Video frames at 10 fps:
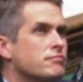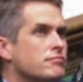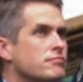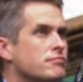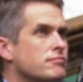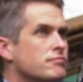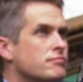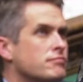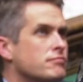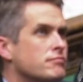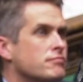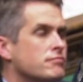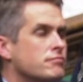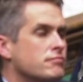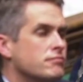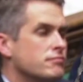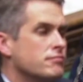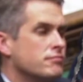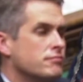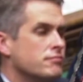No words are spoken by the person on screen.